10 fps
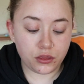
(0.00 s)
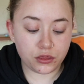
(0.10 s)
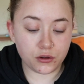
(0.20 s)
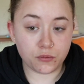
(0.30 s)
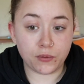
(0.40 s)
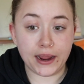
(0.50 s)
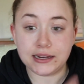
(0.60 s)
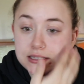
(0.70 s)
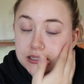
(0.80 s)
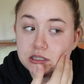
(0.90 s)
the
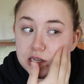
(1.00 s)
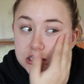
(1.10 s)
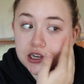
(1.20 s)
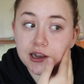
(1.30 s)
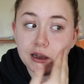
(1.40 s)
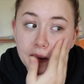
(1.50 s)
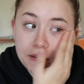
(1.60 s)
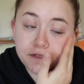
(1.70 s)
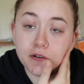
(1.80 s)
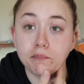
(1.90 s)
right decision
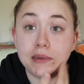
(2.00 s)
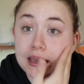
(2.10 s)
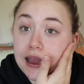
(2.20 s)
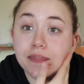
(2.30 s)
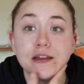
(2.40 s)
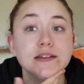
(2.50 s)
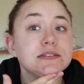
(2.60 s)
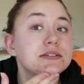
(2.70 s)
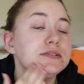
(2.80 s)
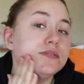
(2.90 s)
for me at the,
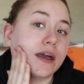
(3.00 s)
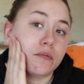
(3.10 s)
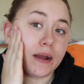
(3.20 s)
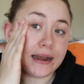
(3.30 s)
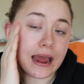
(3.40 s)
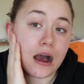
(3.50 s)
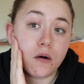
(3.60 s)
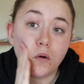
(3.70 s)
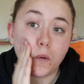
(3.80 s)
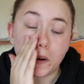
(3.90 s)
right
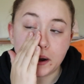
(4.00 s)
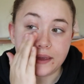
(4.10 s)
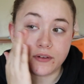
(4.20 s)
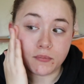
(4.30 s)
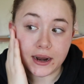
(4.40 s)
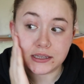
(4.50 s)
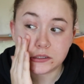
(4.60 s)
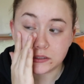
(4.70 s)
now, or even when I